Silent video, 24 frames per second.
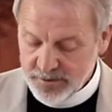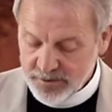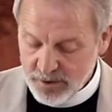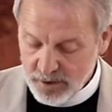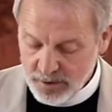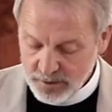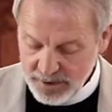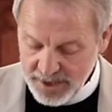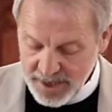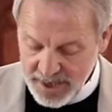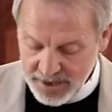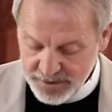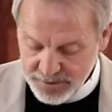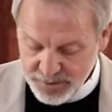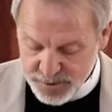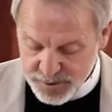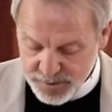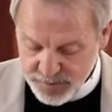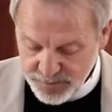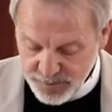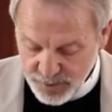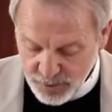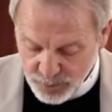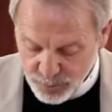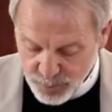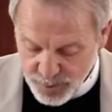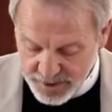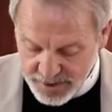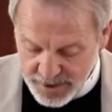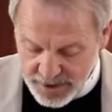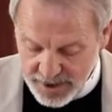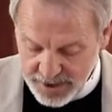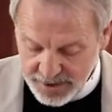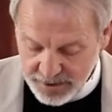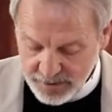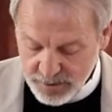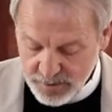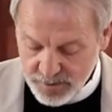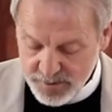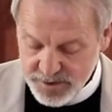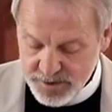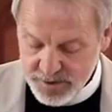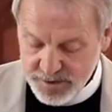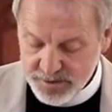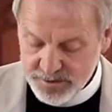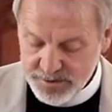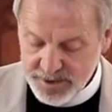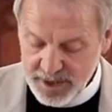their land is filled with
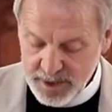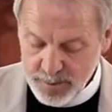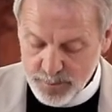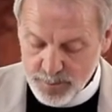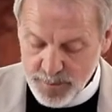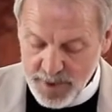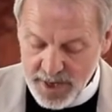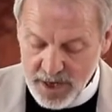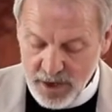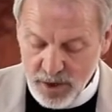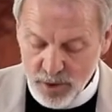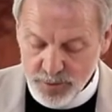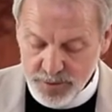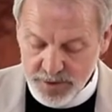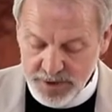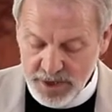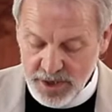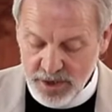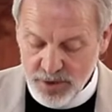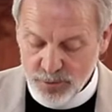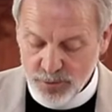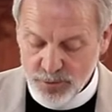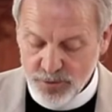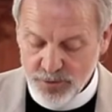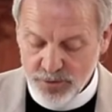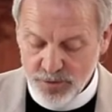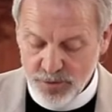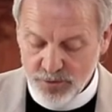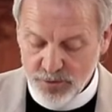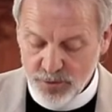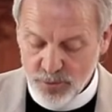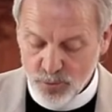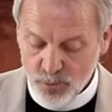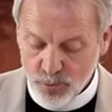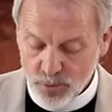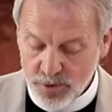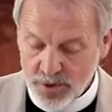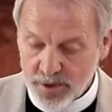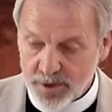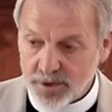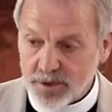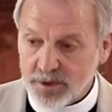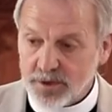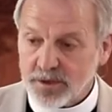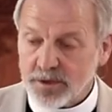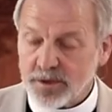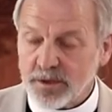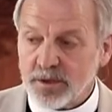idols. They bow down to the
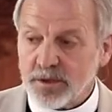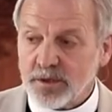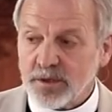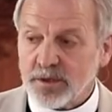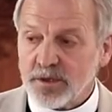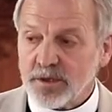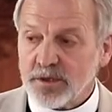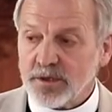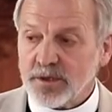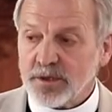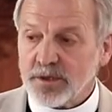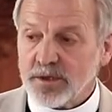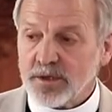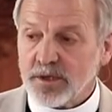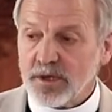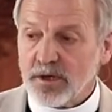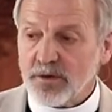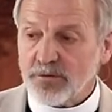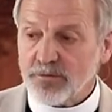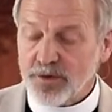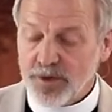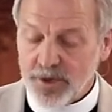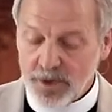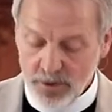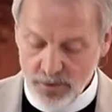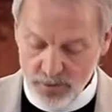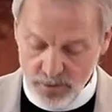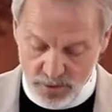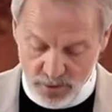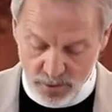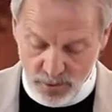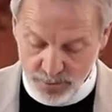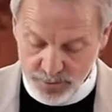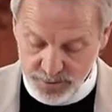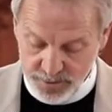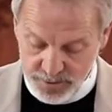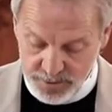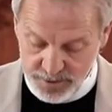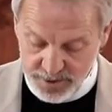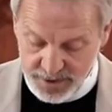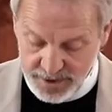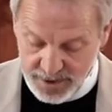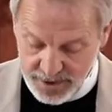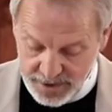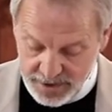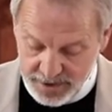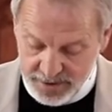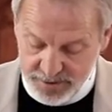work of their own
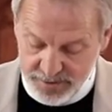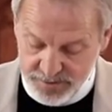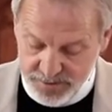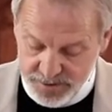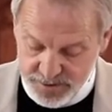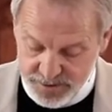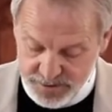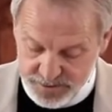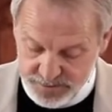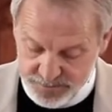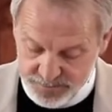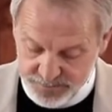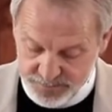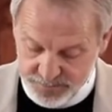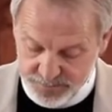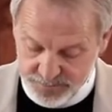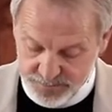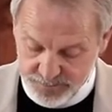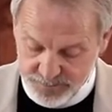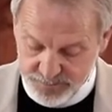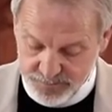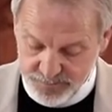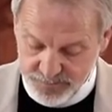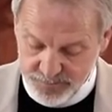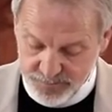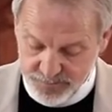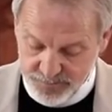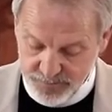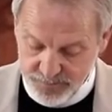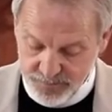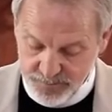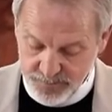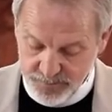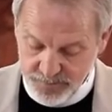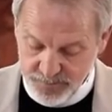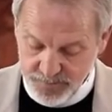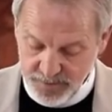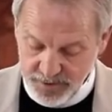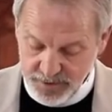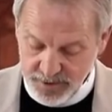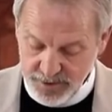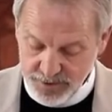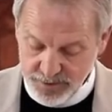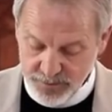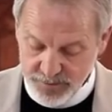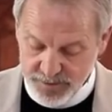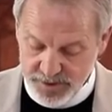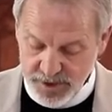hands.
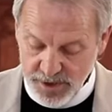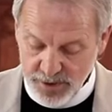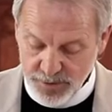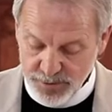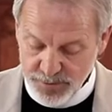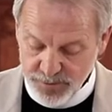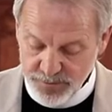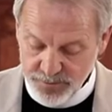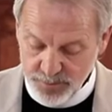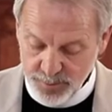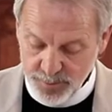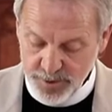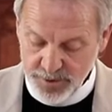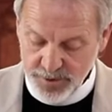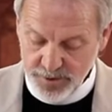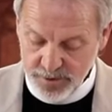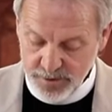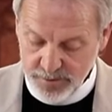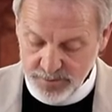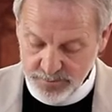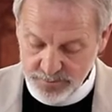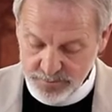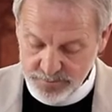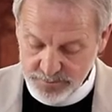Kind of sounds familiar.